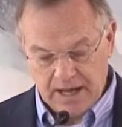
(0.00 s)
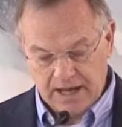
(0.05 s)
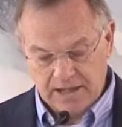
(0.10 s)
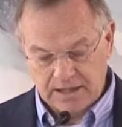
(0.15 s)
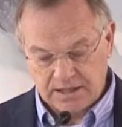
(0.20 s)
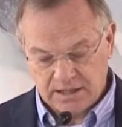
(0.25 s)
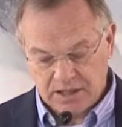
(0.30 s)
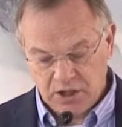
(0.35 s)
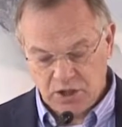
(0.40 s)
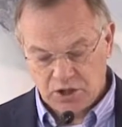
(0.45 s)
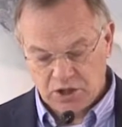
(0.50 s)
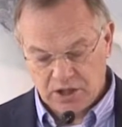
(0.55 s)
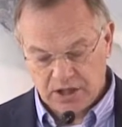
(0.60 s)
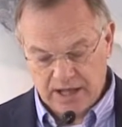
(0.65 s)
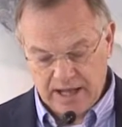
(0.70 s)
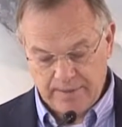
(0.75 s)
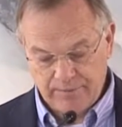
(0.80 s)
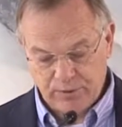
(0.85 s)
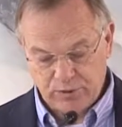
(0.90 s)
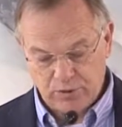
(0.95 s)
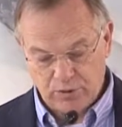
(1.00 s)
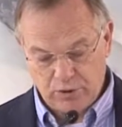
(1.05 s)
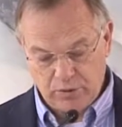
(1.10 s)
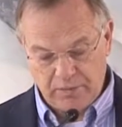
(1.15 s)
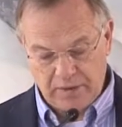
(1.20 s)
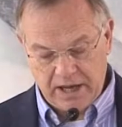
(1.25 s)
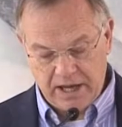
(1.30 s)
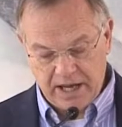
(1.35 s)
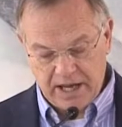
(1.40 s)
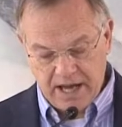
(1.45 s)
and teaching them to
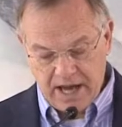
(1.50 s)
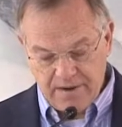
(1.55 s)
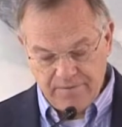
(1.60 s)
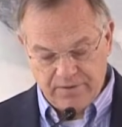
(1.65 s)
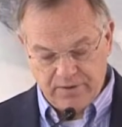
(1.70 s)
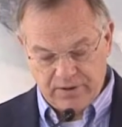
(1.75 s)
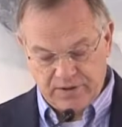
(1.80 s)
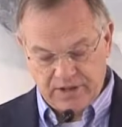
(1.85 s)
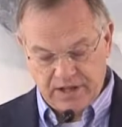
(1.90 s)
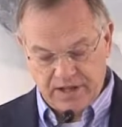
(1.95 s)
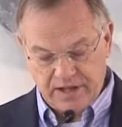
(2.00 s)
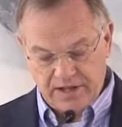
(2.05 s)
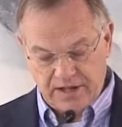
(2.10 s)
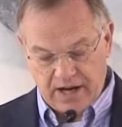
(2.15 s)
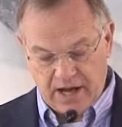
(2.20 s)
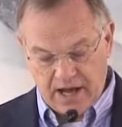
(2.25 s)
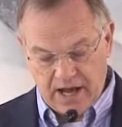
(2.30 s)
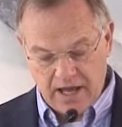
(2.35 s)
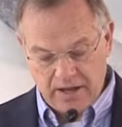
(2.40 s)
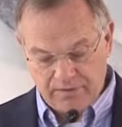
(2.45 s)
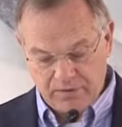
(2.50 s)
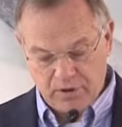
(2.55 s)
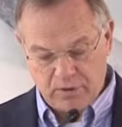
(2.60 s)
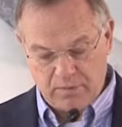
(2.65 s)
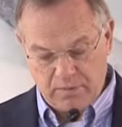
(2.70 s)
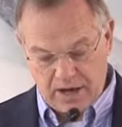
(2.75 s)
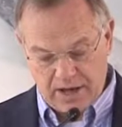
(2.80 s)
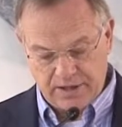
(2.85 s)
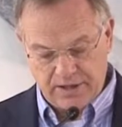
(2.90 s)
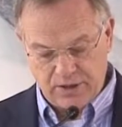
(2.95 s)
obey everything that I have
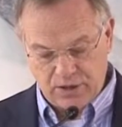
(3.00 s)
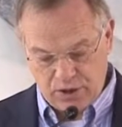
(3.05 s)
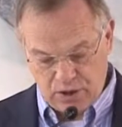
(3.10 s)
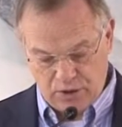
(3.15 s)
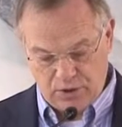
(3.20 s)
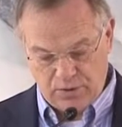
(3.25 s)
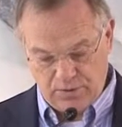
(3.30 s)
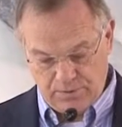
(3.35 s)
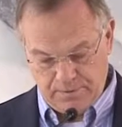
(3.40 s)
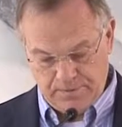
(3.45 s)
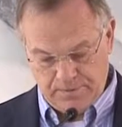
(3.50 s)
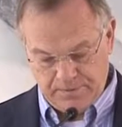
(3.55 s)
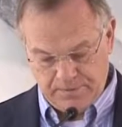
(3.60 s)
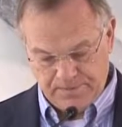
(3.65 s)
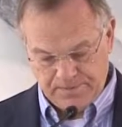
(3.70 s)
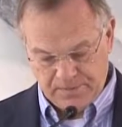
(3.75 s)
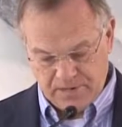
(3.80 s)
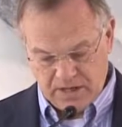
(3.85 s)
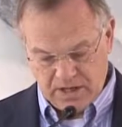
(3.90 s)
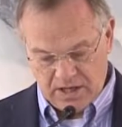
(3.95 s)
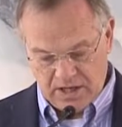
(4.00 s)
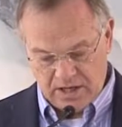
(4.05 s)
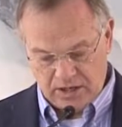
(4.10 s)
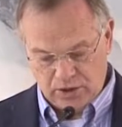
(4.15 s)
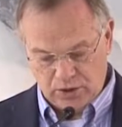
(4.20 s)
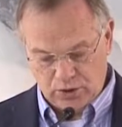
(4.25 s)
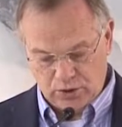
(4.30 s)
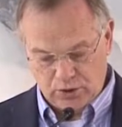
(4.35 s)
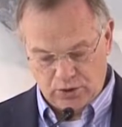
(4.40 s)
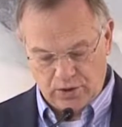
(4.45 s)
commanded you.
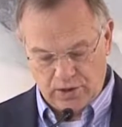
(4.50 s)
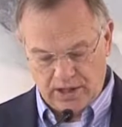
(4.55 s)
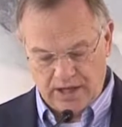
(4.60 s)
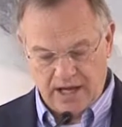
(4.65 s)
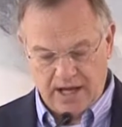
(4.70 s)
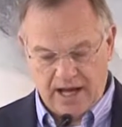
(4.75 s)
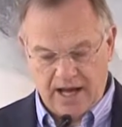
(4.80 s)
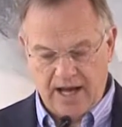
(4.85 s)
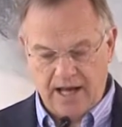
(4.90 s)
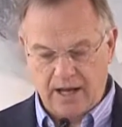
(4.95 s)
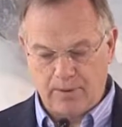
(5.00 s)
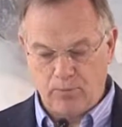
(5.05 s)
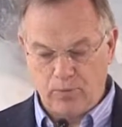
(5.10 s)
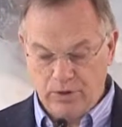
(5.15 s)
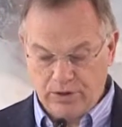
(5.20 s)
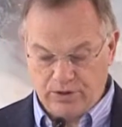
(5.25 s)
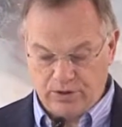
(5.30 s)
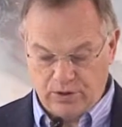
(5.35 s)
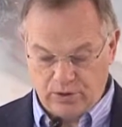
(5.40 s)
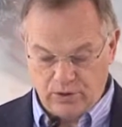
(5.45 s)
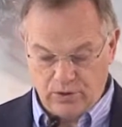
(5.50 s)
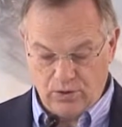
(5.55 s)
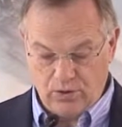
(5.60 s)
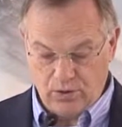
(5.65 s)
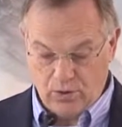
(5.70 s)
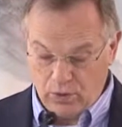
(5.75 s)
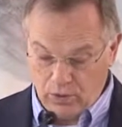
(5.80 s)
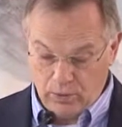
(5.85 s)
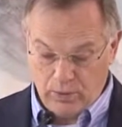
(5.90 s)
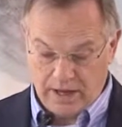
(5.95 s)
And surely I am with you
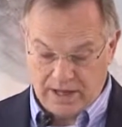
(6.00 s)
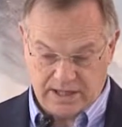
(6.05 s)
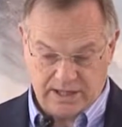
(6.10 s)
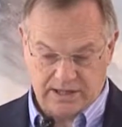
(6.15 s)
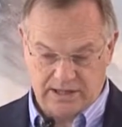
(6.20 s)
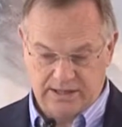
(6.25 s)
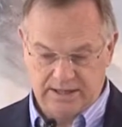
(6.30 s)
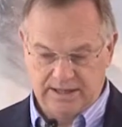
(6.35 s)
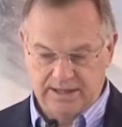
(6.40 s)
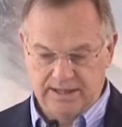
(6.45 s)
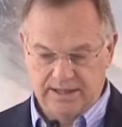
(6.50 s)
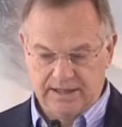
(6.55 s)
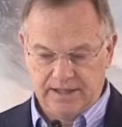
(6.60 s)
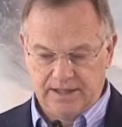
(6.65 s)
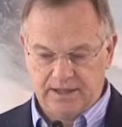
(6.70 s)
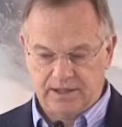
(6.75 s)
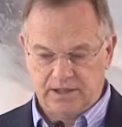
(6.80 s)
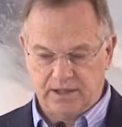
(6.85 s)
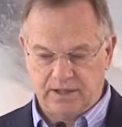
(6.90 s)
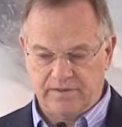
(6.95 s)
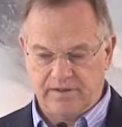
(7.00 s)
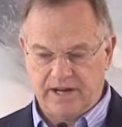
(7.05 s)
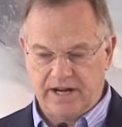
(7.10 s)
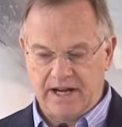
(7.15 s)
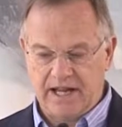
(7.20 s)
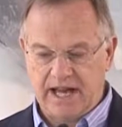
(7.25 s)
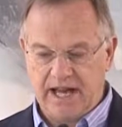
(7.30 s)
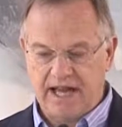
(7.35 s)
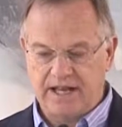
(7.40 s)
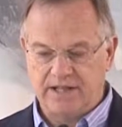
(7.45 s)
always to the
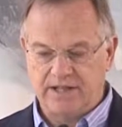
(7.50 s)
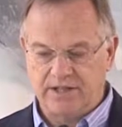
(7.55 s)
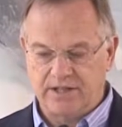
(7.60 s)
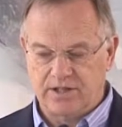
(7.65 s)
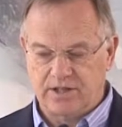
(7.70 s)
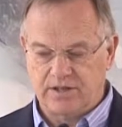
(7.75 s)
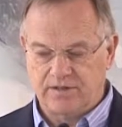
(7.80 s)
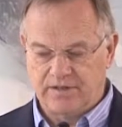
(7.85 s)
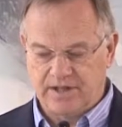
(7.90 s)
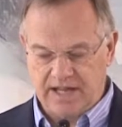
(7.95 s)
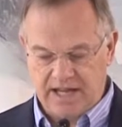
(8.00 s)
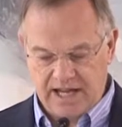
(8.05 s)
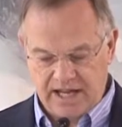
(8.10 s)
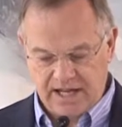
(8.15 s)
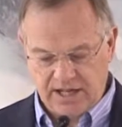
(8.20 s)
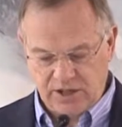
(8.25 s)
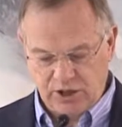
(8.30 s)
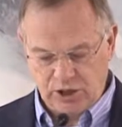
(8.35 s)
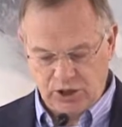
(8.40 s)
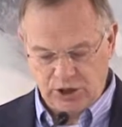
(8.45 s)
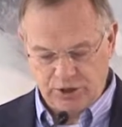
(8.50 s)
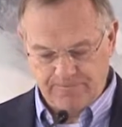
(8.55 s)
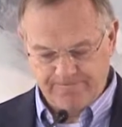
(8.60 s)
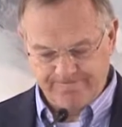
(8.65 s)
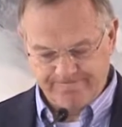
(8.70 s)
very end of the age.